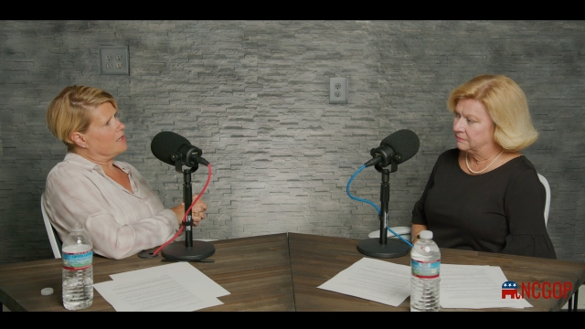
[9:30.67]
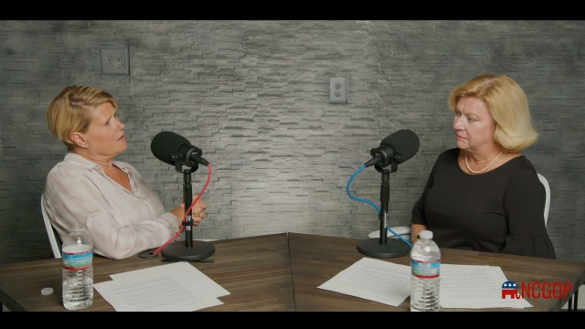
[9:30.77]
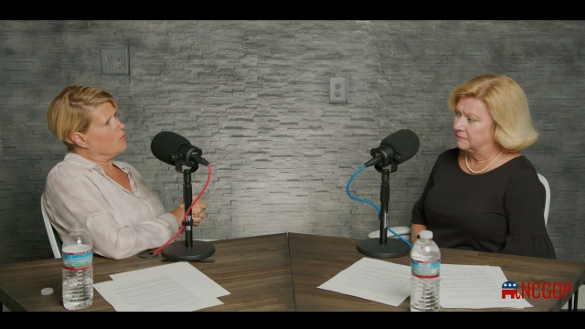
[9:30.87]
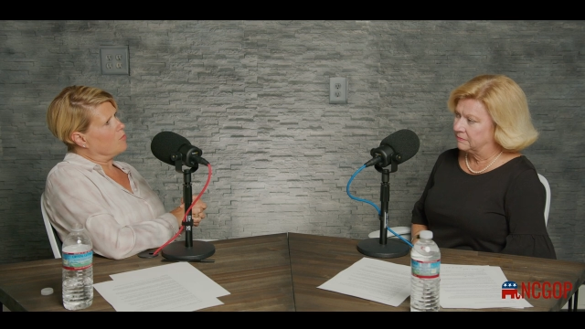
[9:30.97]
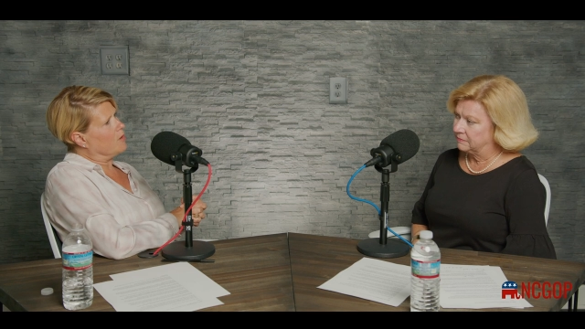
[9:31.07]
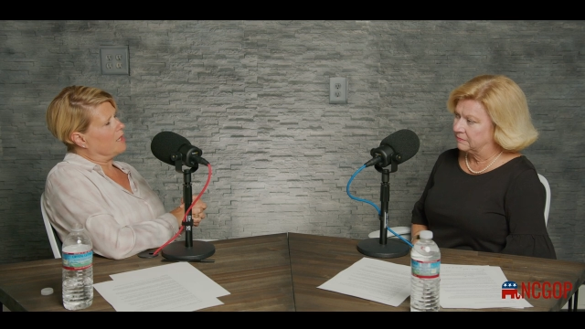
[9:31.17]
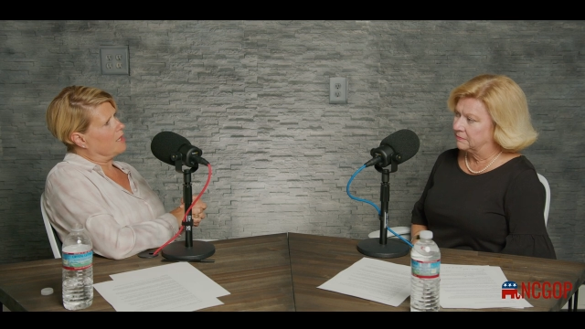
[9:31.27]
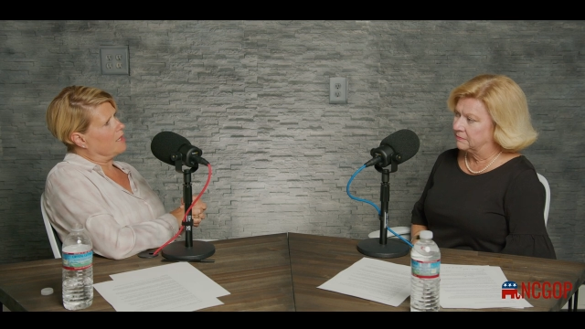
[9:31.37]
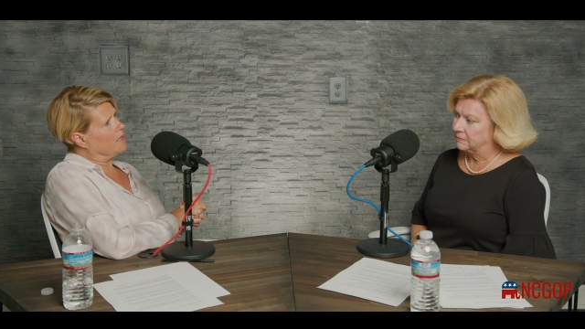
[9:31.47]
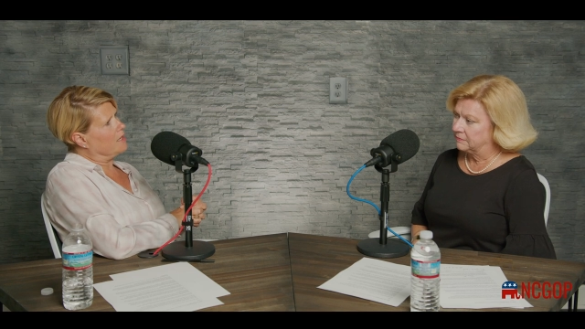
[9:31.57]
Speaker 1: And
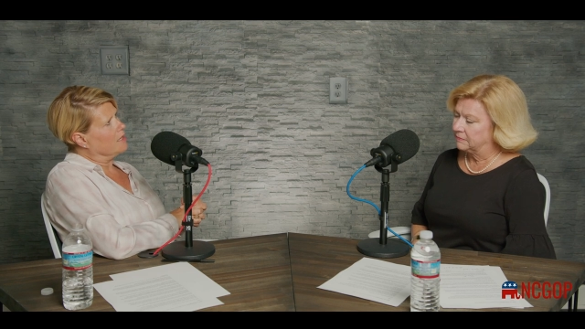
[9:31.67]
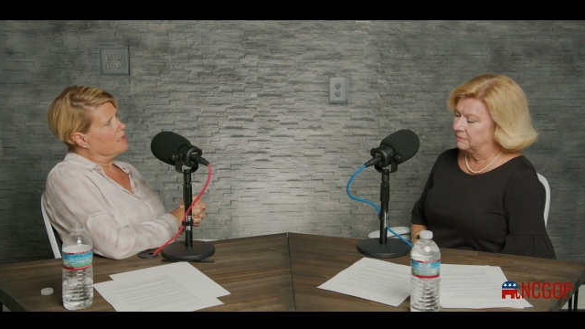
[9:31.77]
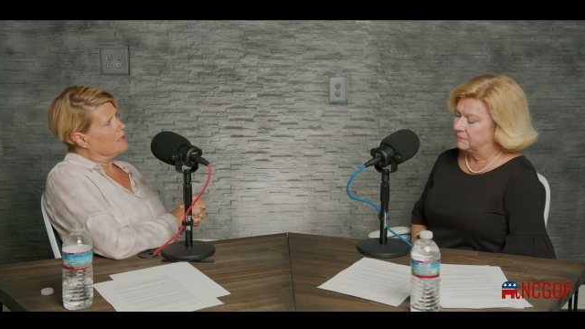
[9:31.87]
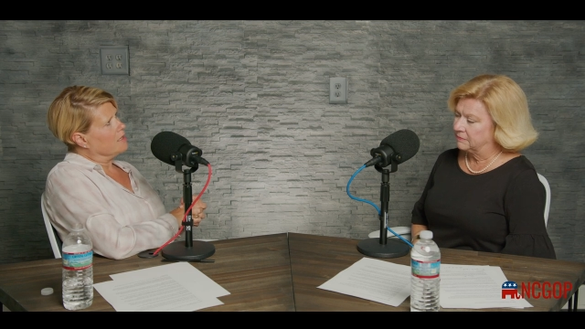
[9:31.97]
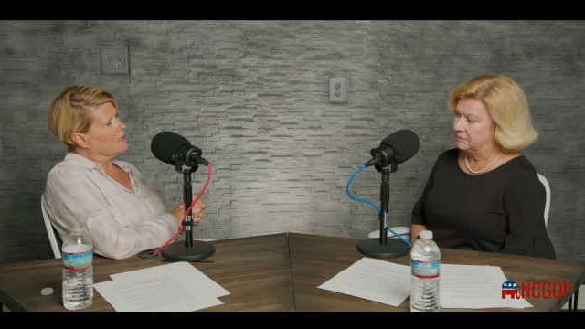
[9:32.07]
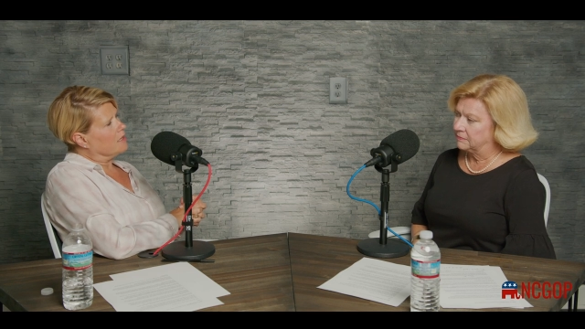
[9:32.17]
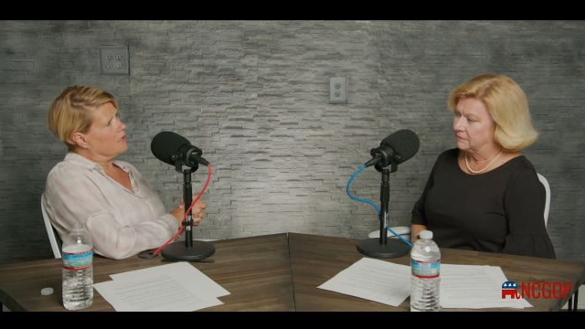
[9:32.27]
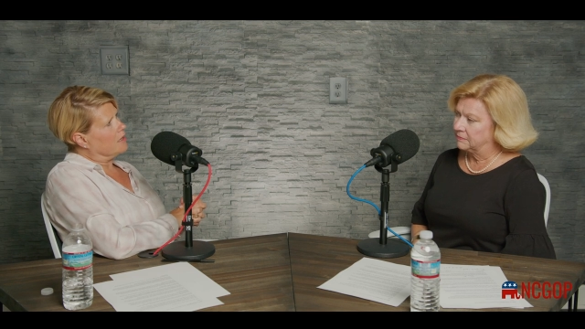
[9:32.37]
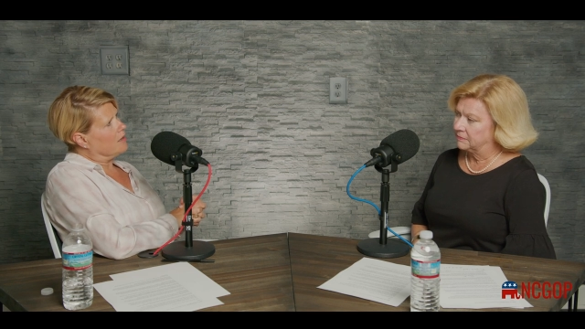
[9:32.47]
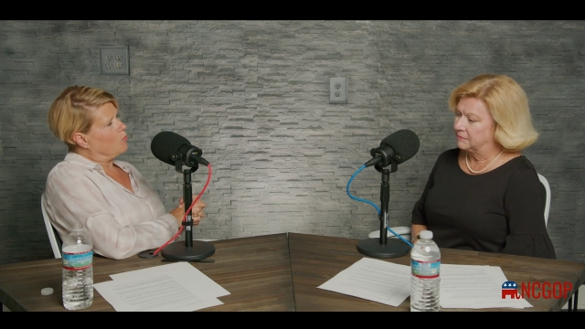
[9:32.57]
when
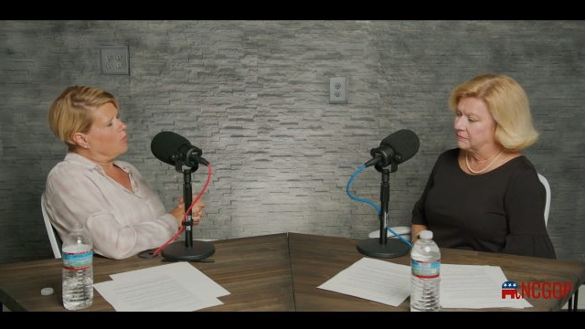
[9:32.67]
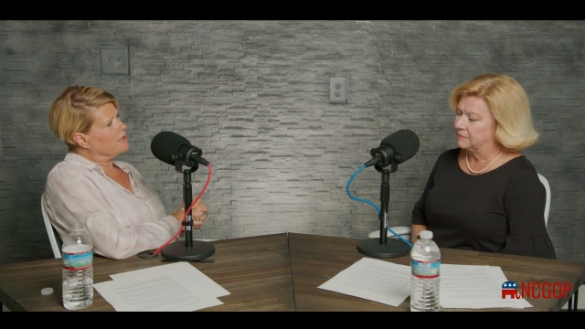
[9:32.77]
uh,